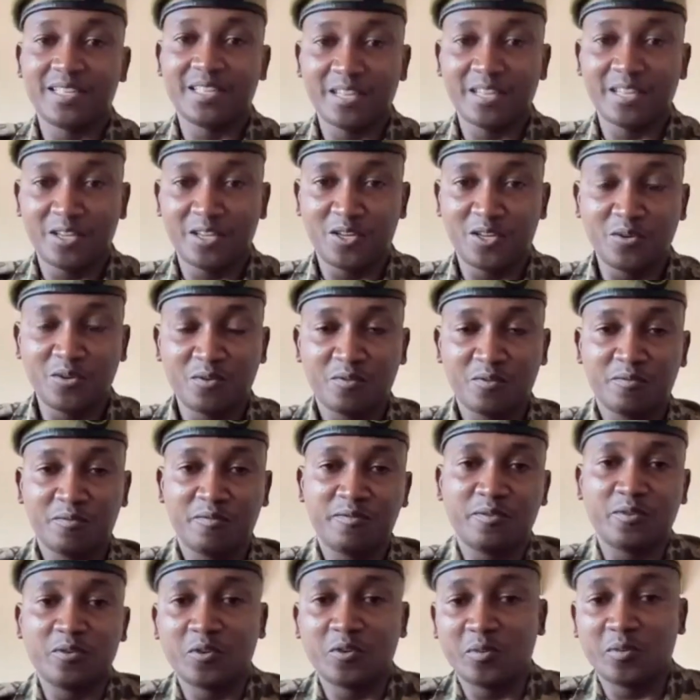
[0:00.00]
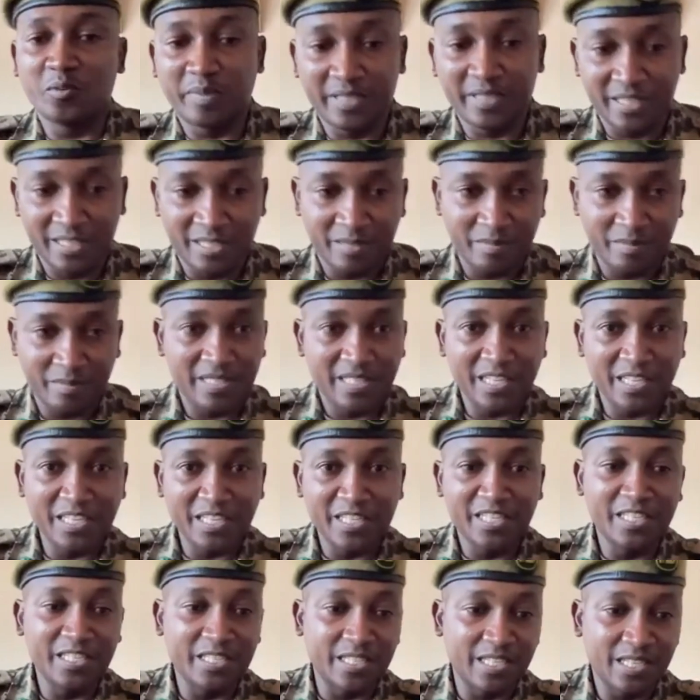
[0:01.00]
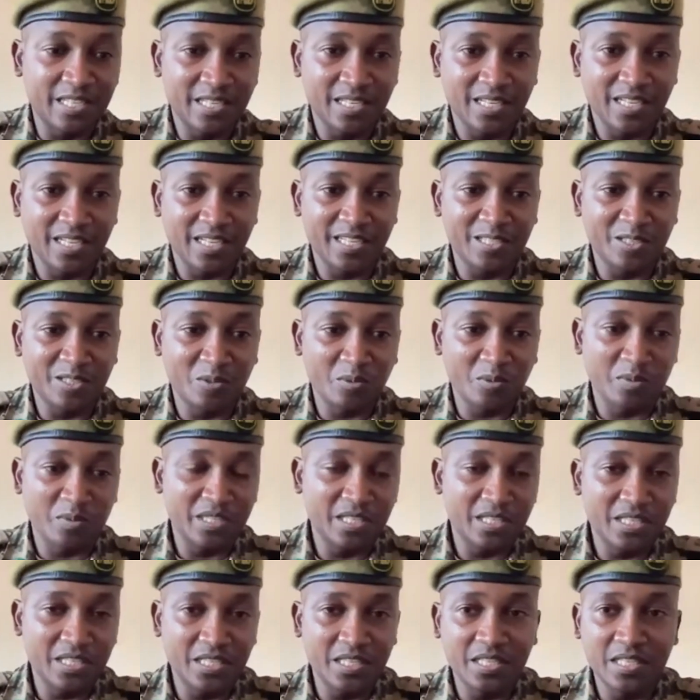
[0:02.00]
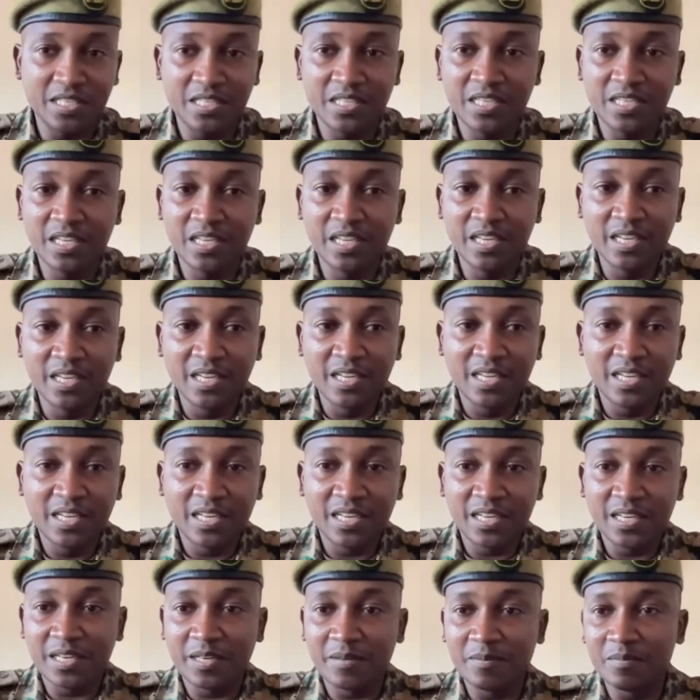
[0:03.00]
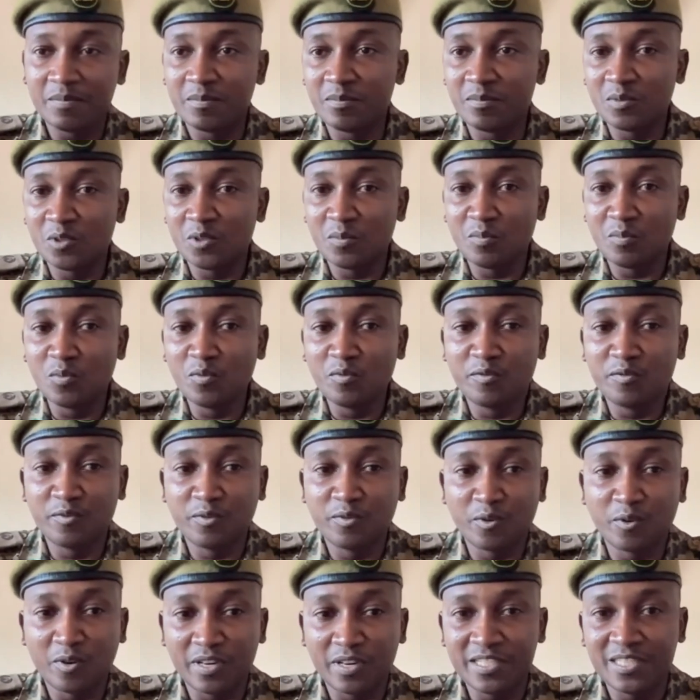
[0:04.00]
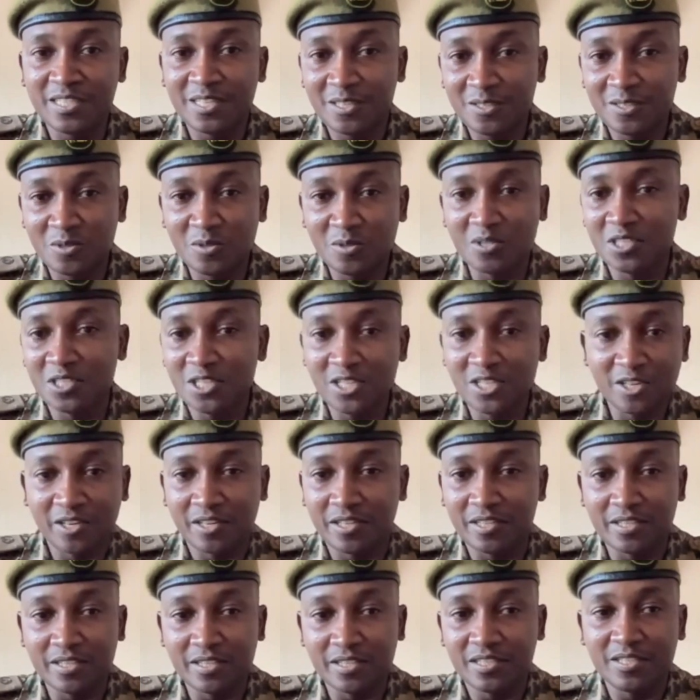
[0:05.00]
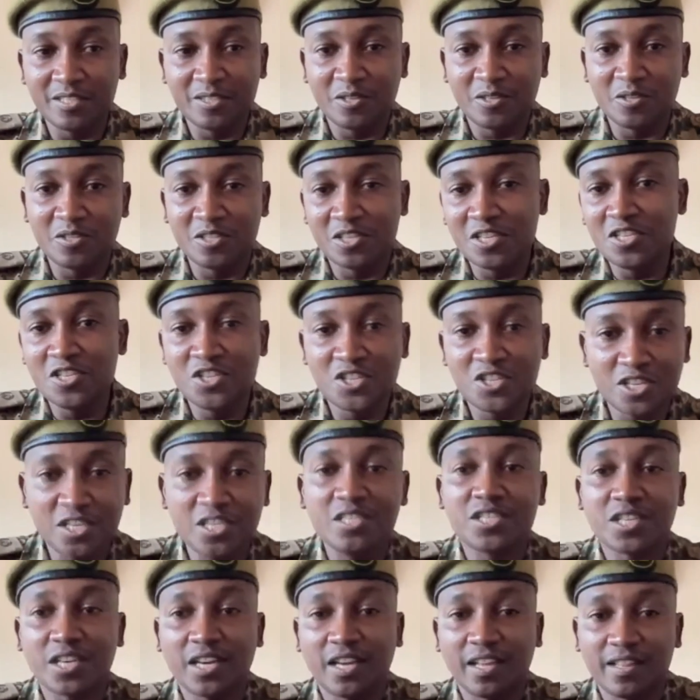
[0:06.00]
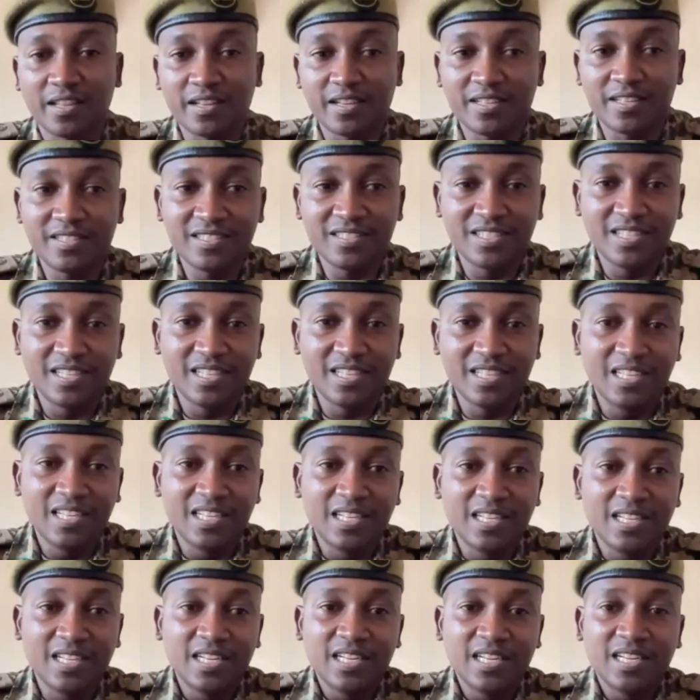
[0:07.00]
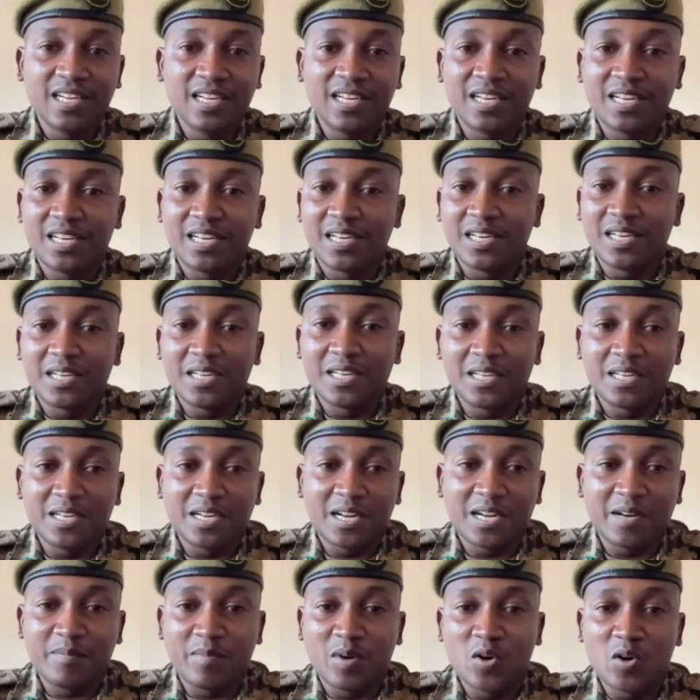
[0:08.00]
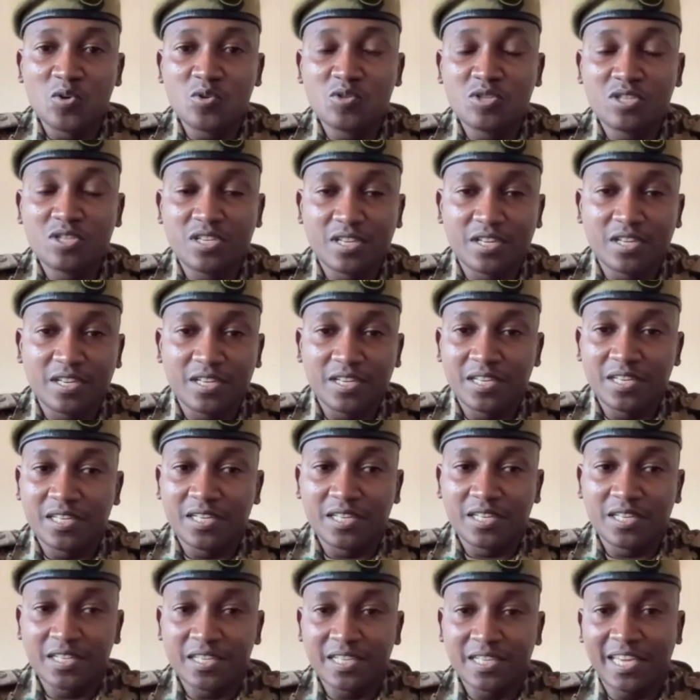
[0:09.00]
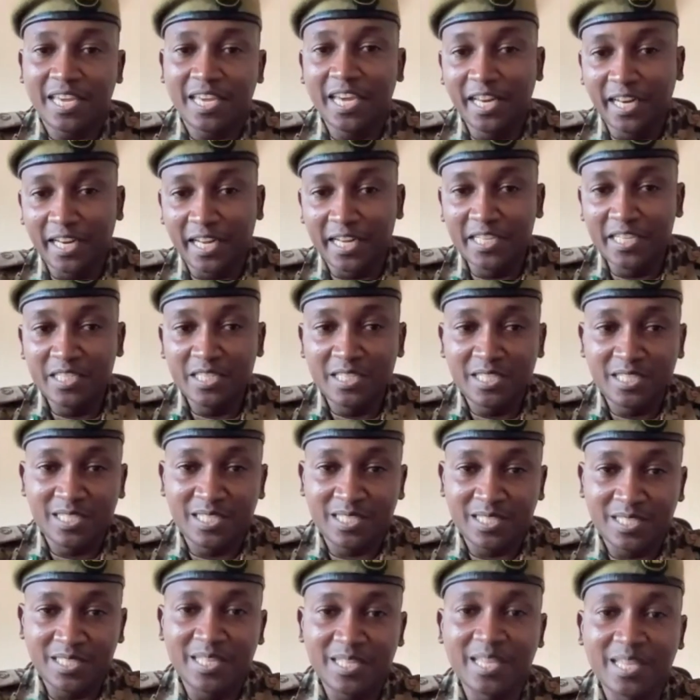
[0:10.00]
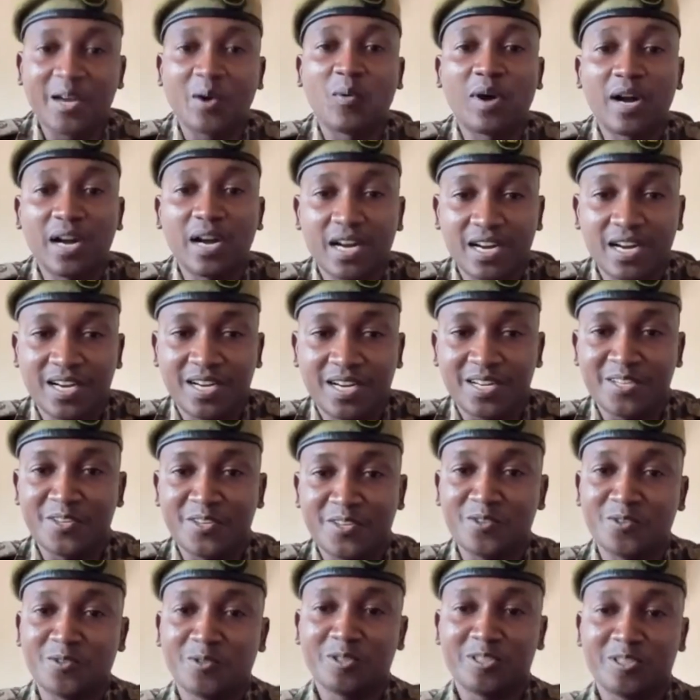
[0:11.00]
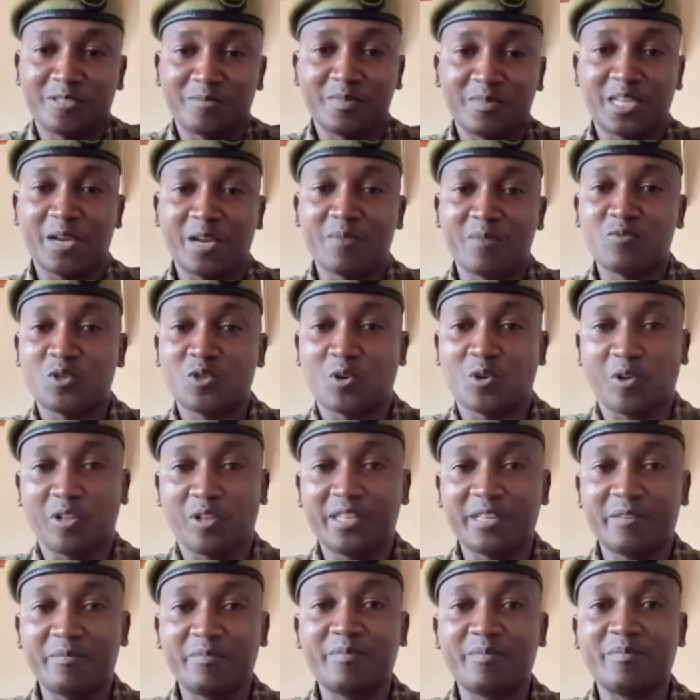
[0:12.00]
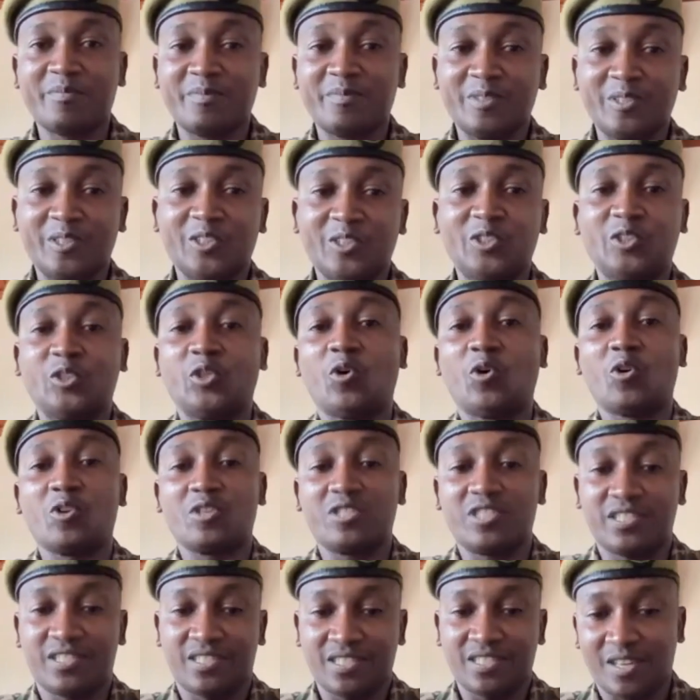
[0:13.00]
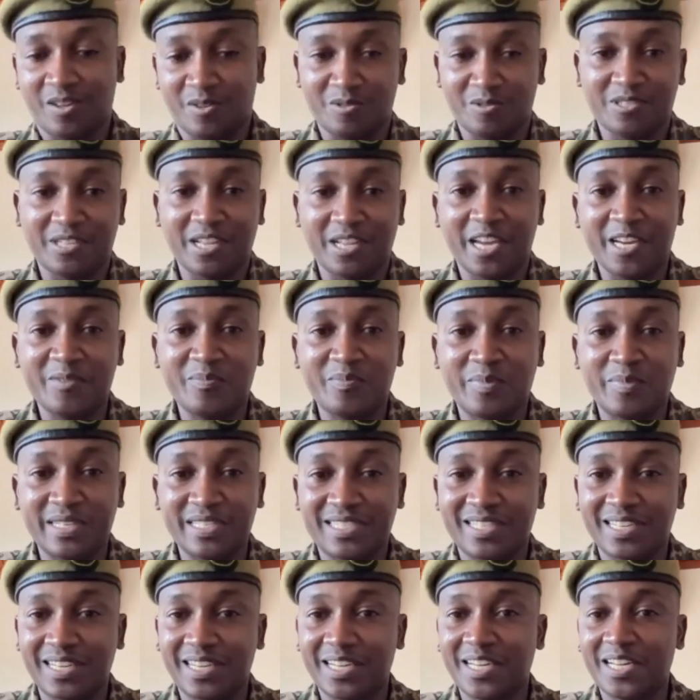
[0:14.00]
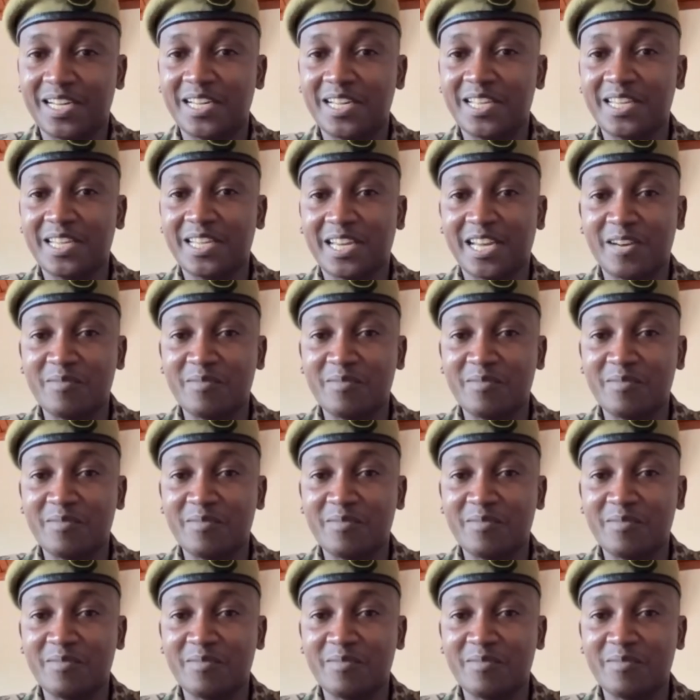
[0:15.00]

Thank you for participating in it as we move forward to teach each other about canines, their work. You know, sometimes you call them dogs outside, but they